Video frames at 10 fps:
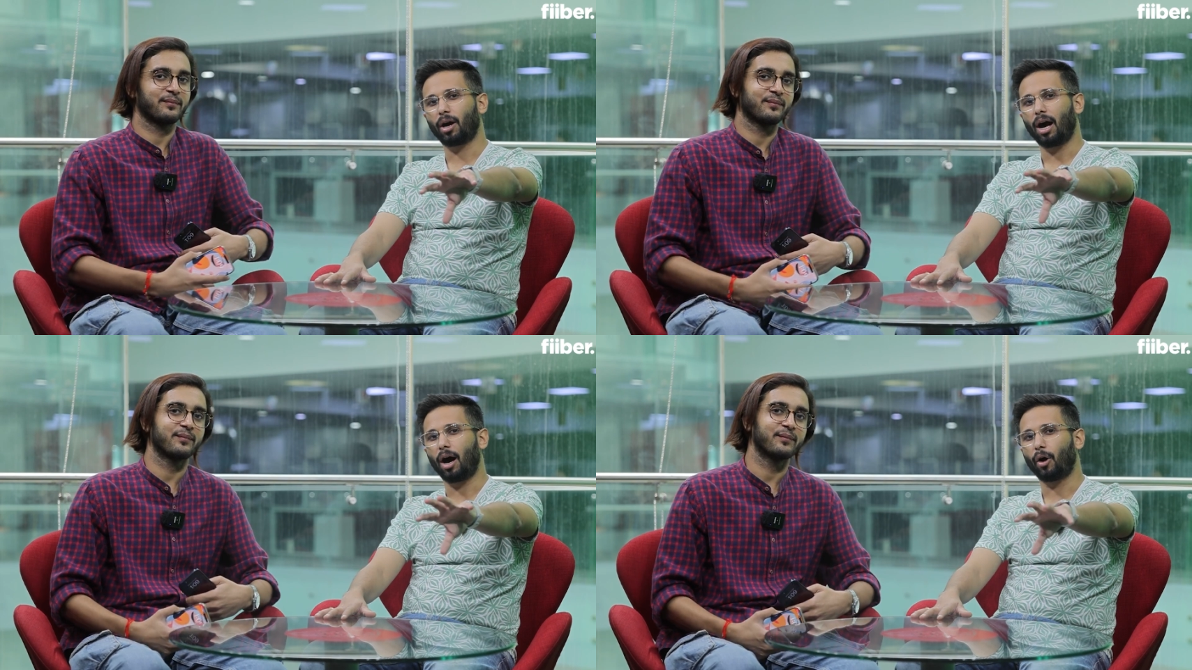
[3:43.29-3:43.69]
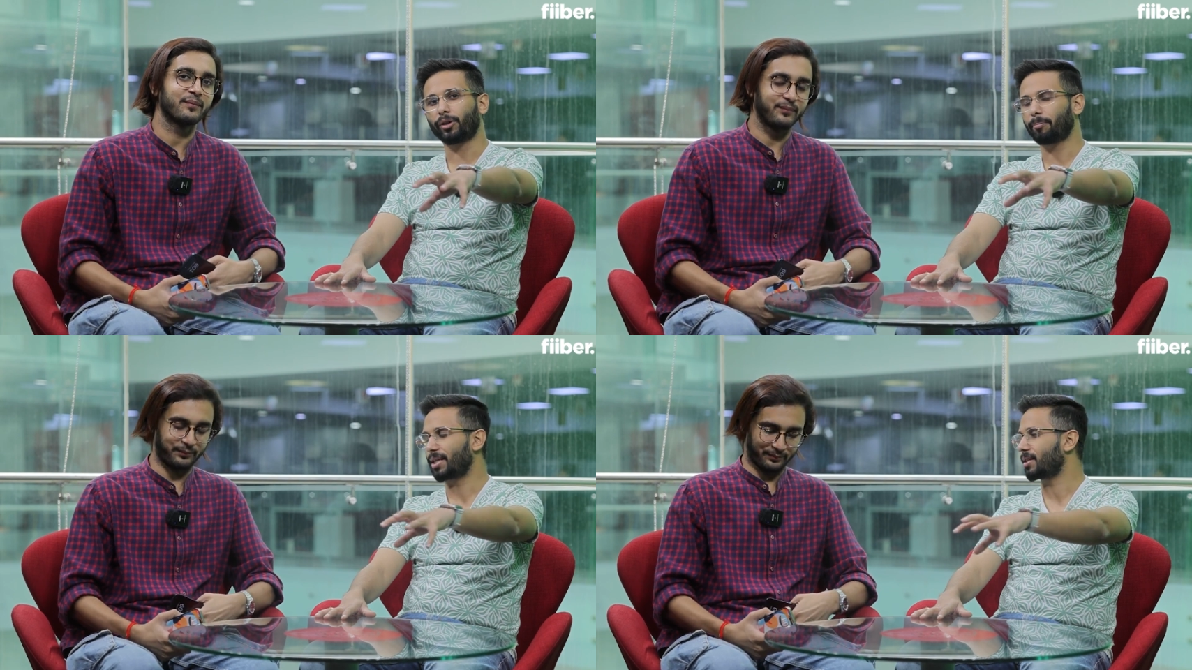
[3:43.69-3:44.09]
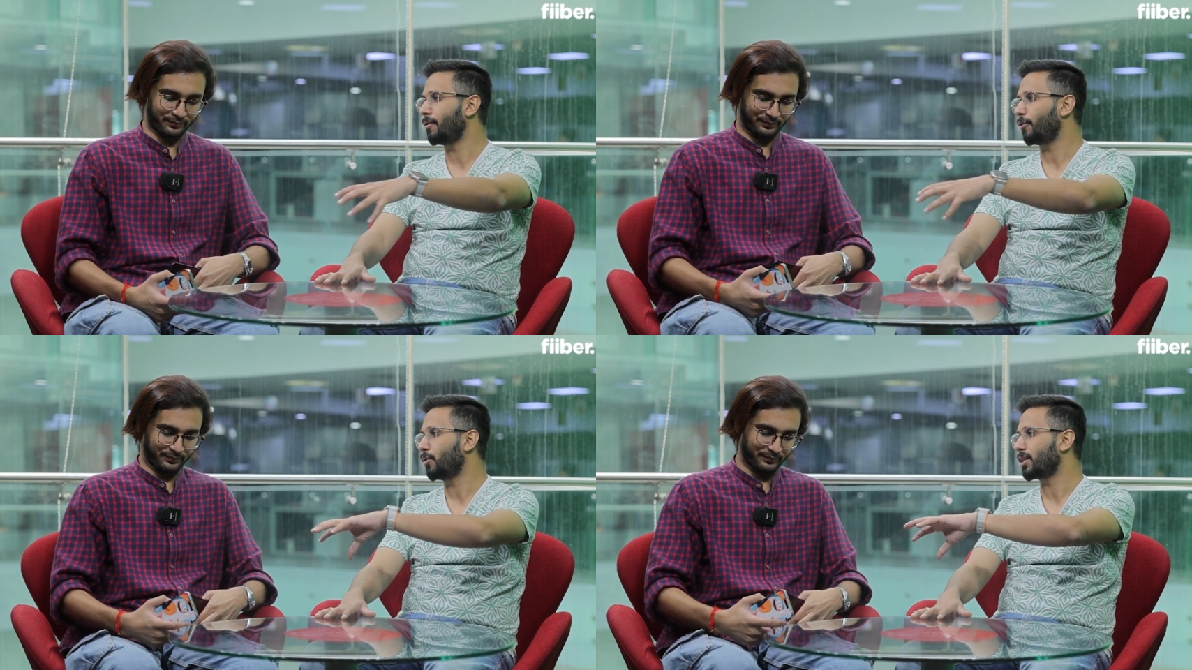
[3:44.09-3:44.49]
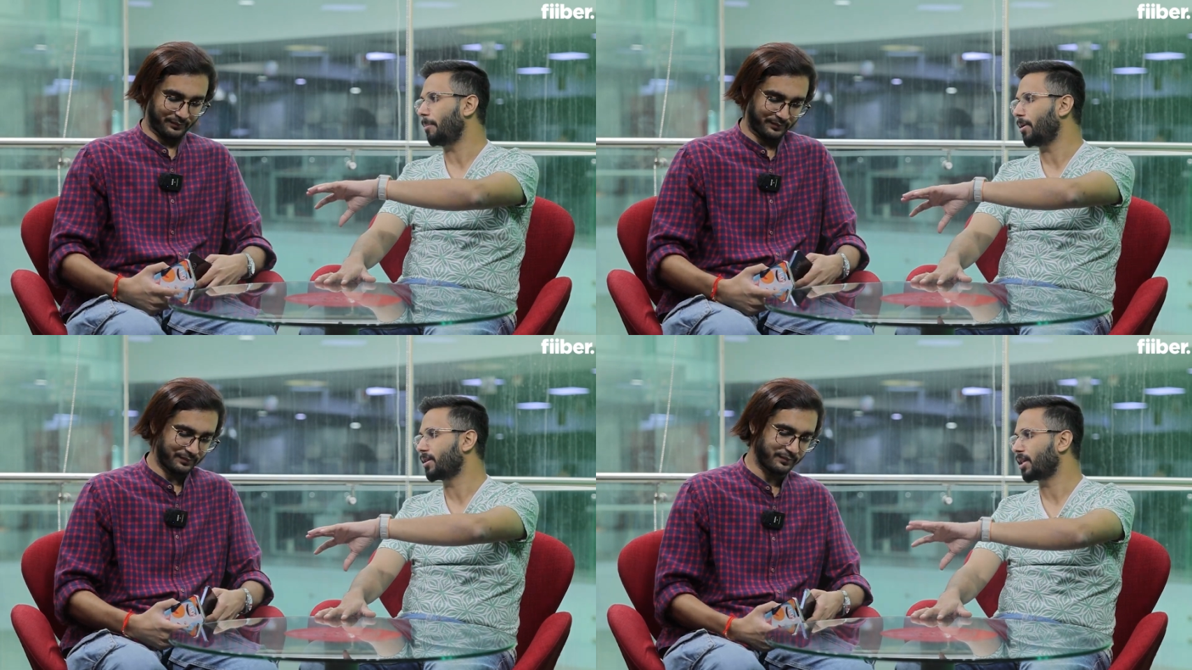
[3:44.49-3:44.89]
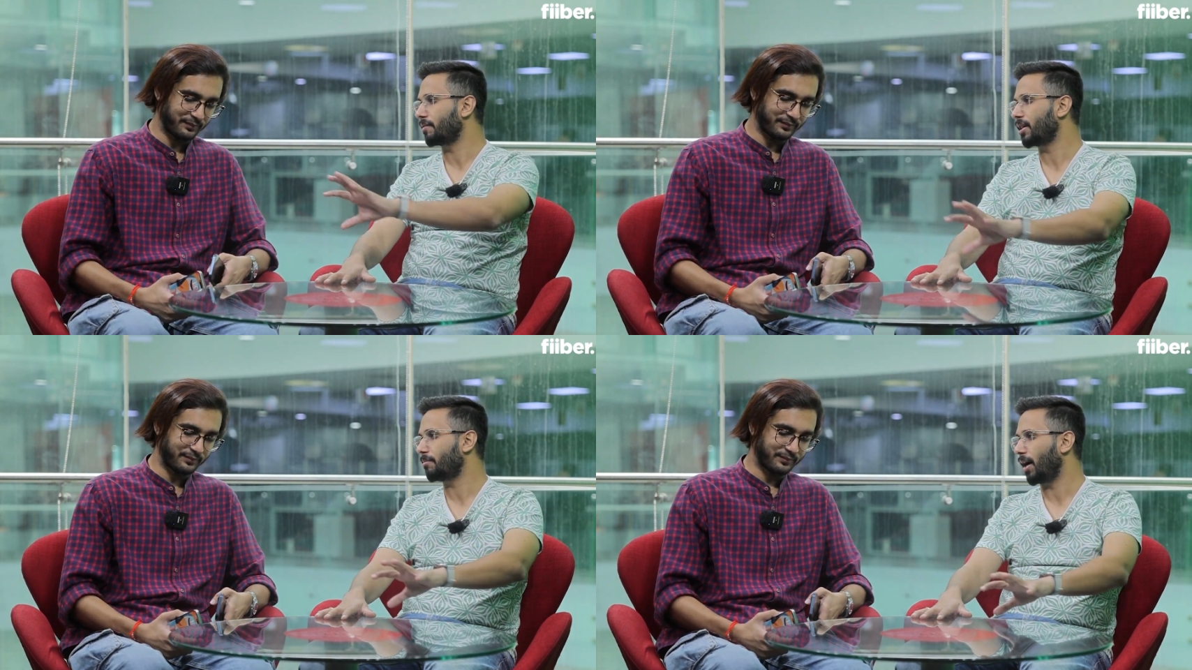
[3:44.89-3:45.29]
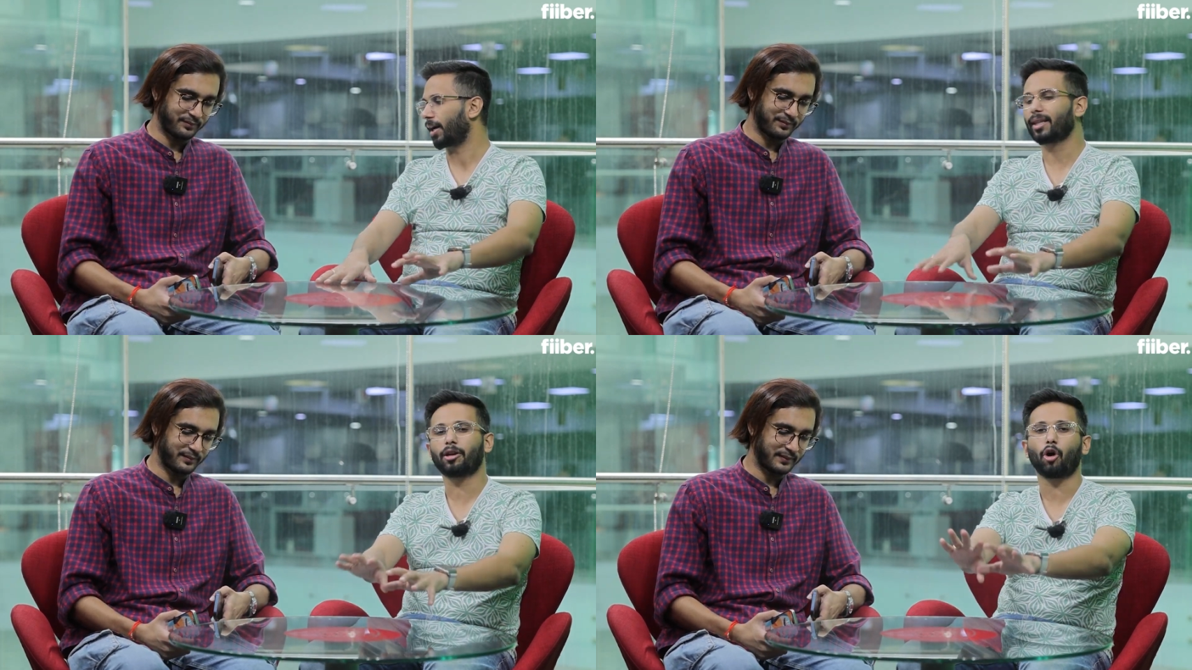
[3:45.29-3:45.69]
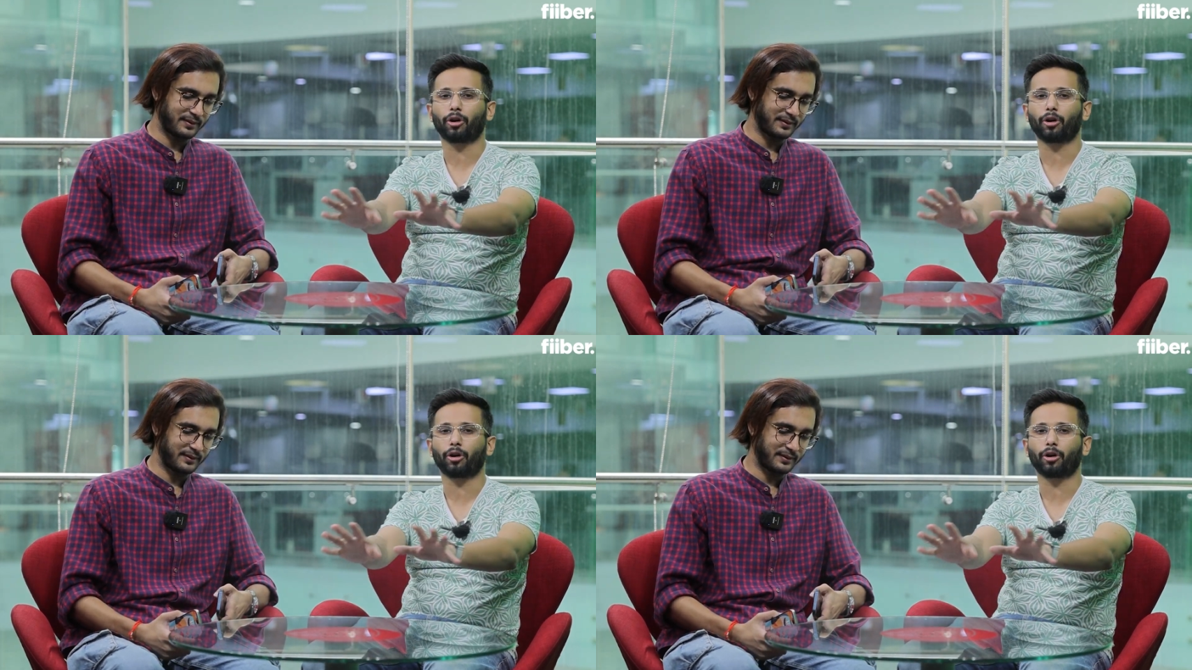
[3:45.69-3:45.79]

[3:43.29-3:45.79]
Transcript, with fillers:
Speaker 1: how the pixel phones are perceived in the market they're not